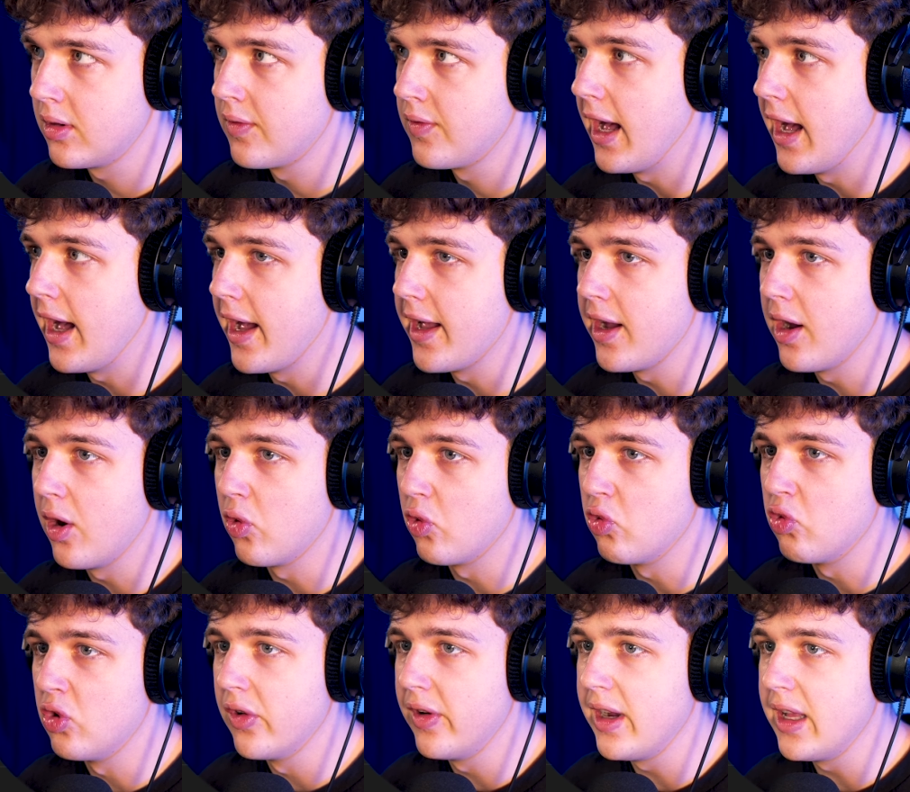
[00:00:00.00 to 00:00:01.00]
I
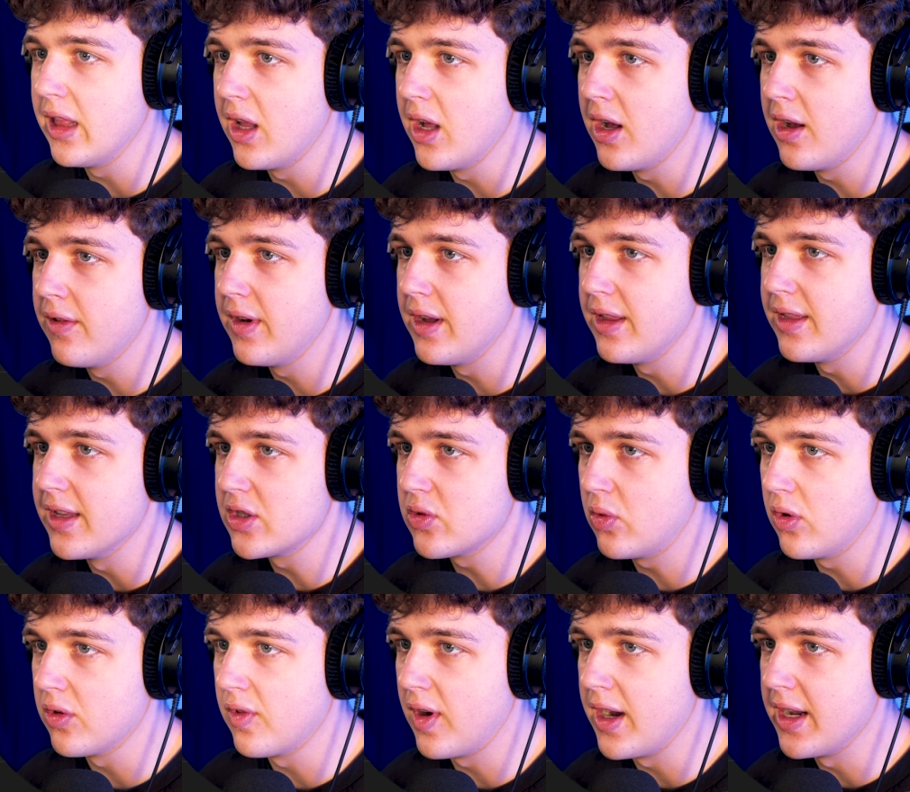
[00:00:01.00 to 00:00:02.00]
really love this
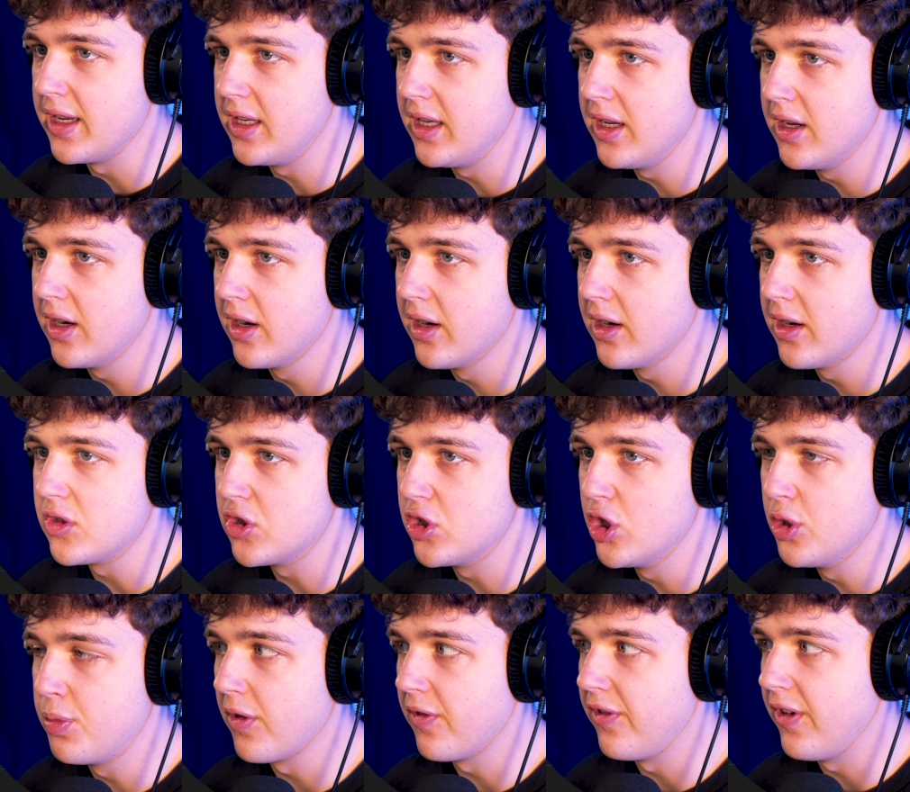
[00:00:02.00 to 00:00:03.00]
one right here,
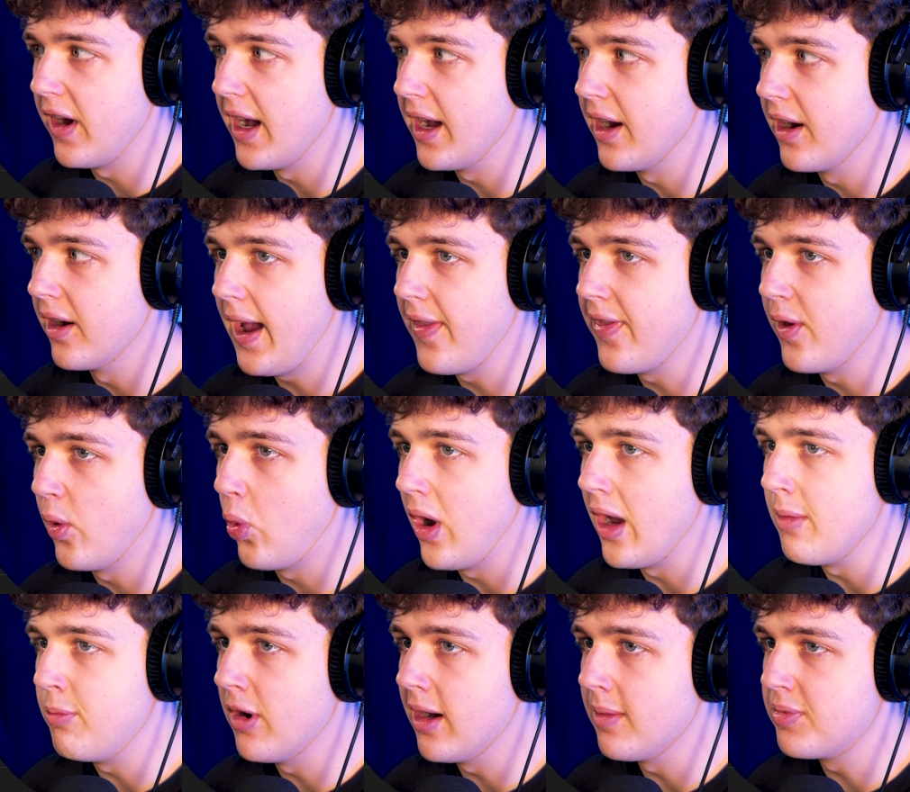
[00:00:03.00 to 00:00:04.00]
super fire, and the
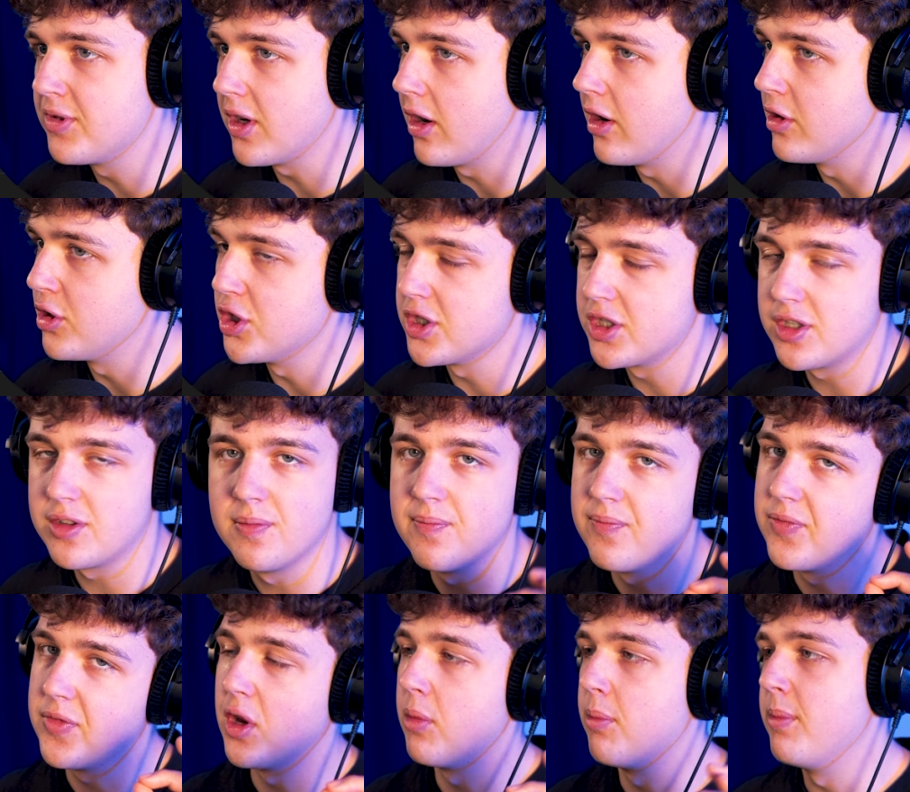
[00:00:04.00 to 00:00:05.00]
wipe ups are just,
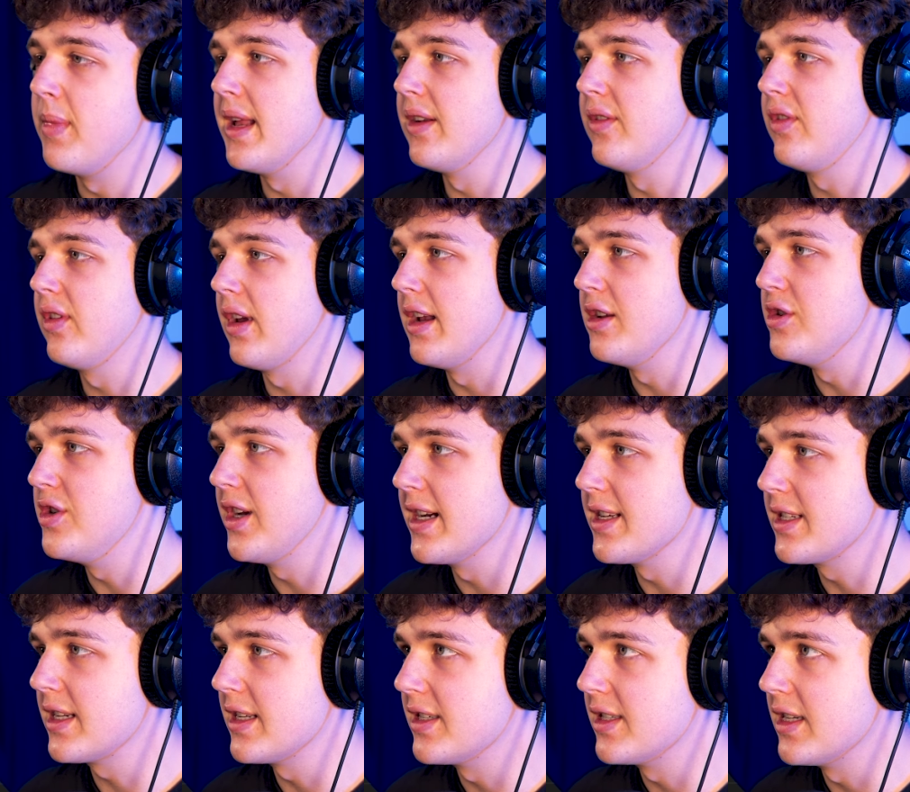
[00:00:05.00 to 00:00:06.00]
they're mint, as you
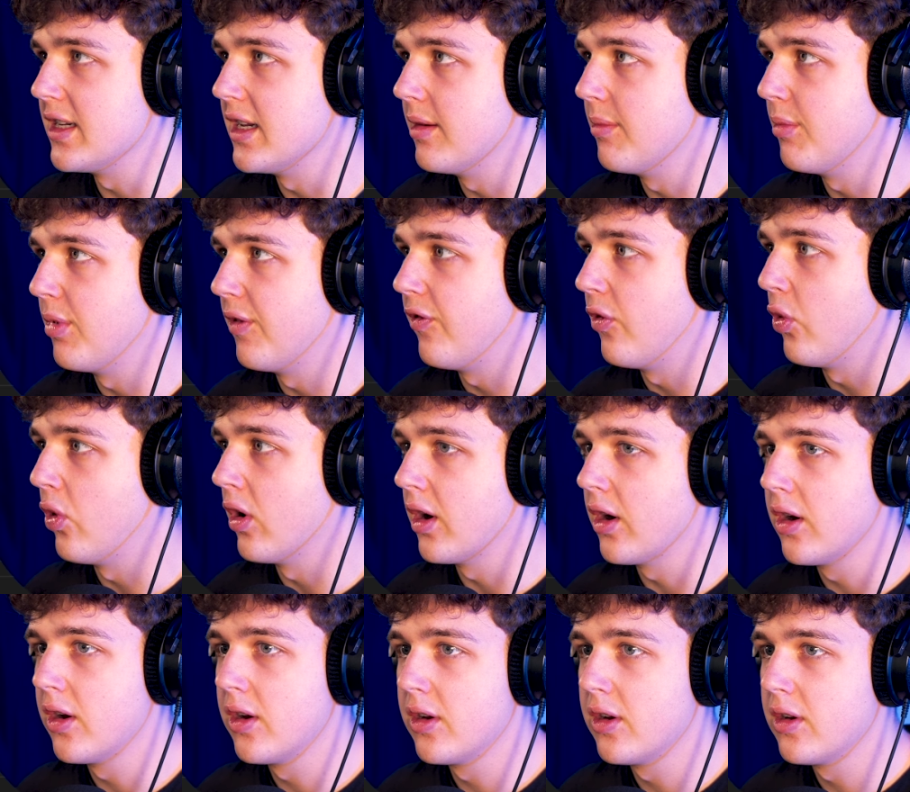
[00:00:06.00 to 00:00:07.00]
guys could see before